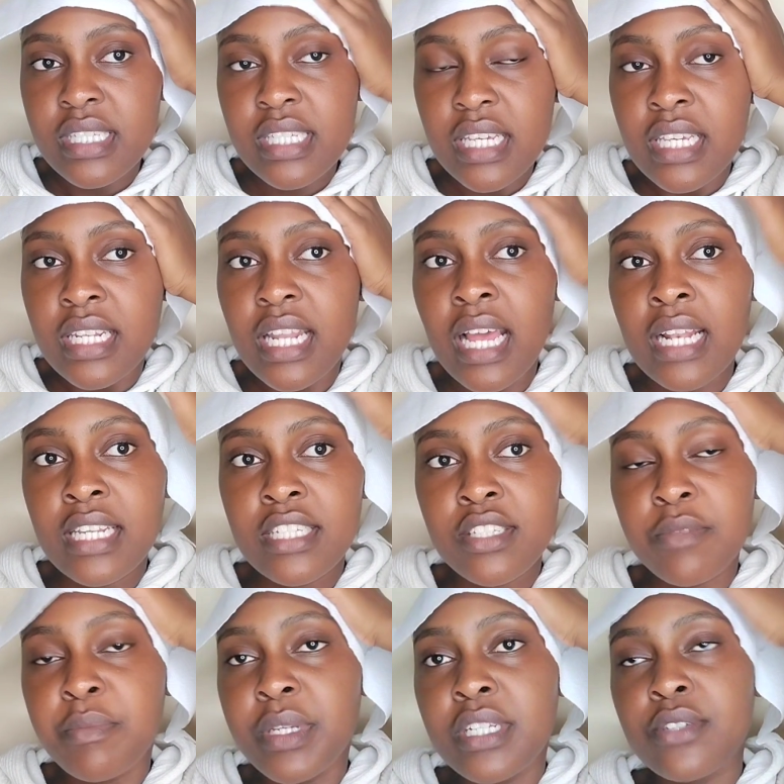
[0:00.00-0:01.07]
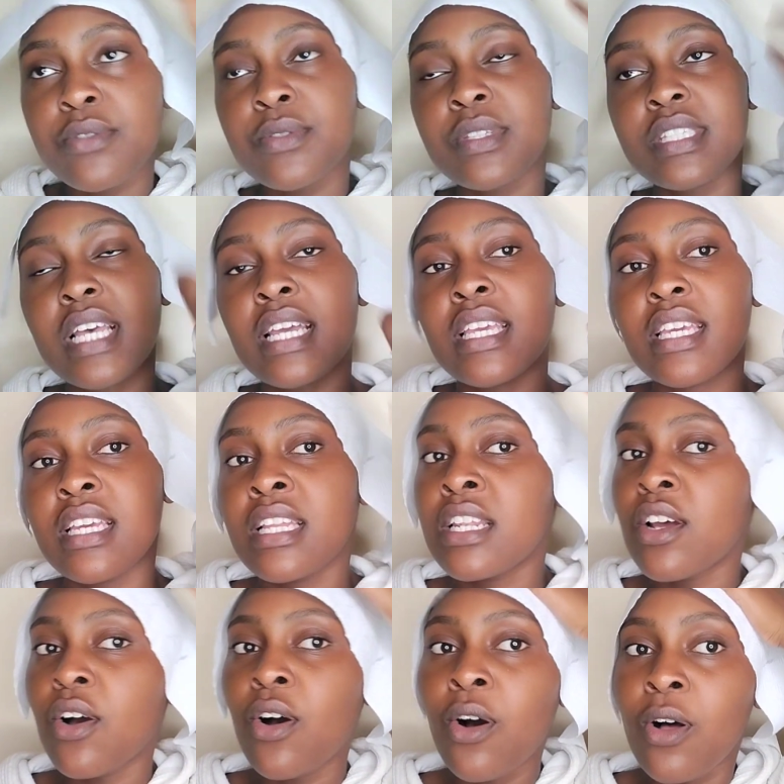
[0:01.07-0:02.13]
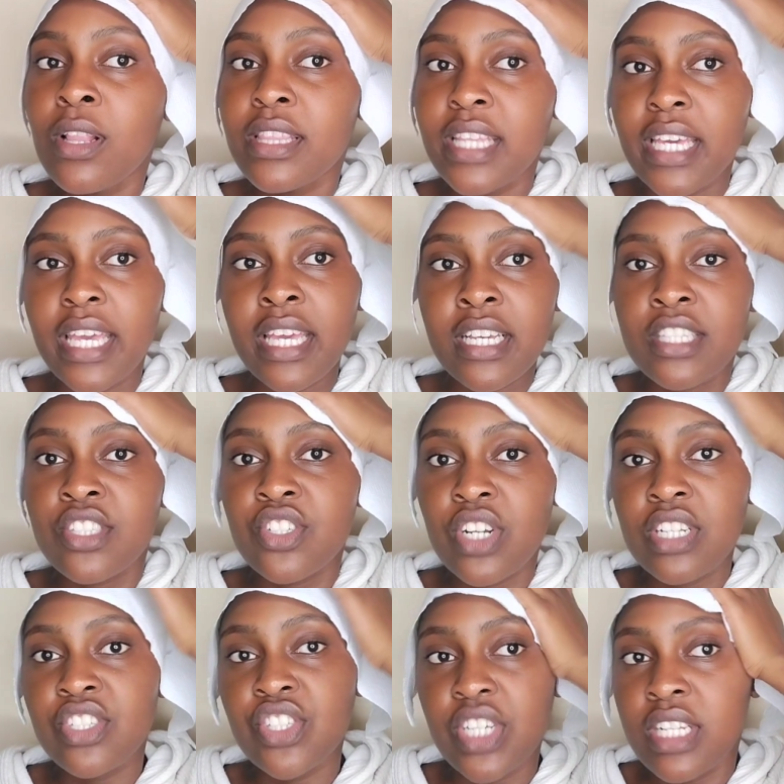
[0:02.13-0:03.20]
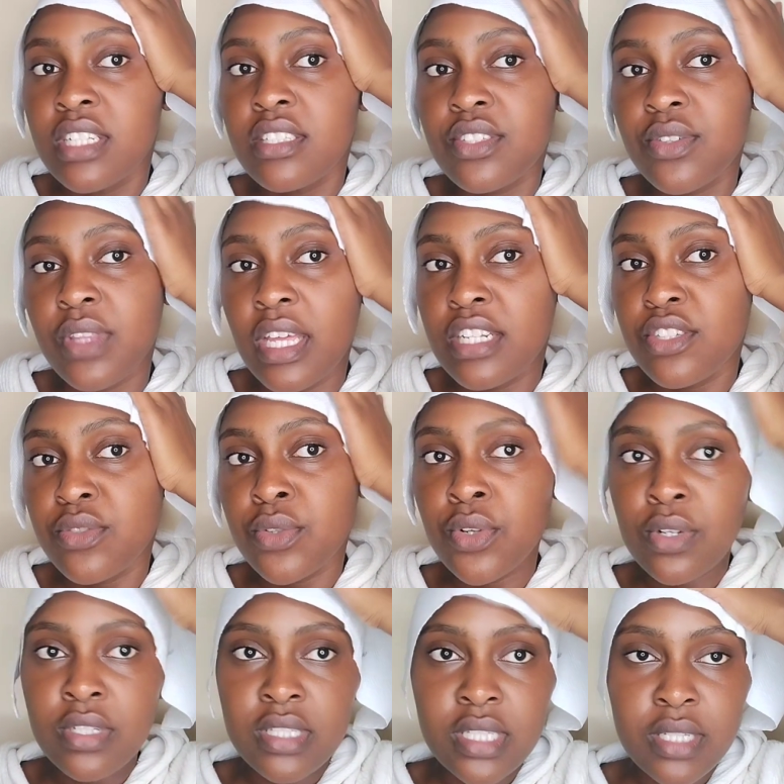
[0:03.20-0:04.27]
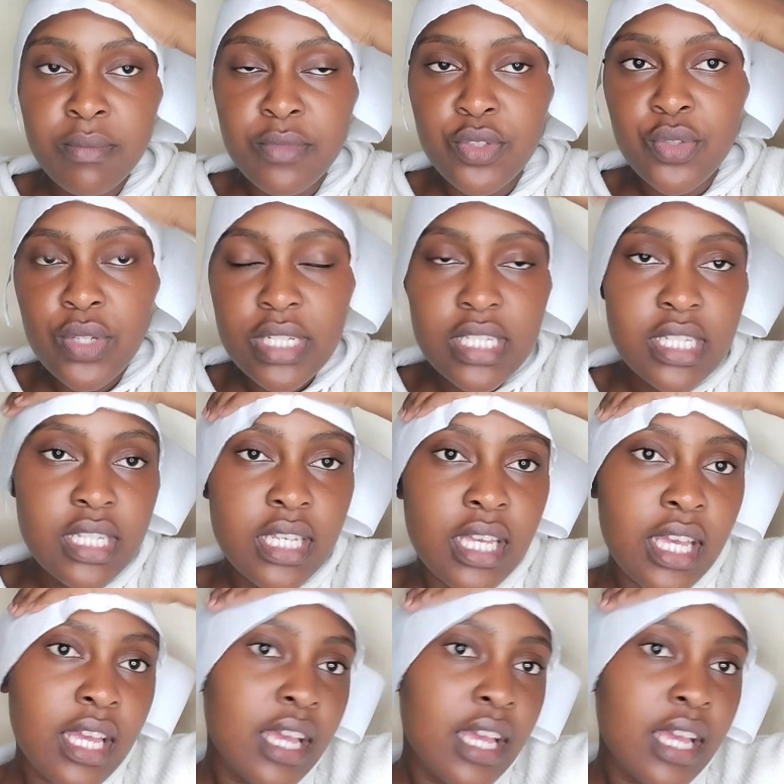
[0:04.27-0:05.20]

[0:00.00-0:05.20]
it in a little bit to suck in all the extra gel so that you don't seem sweaty.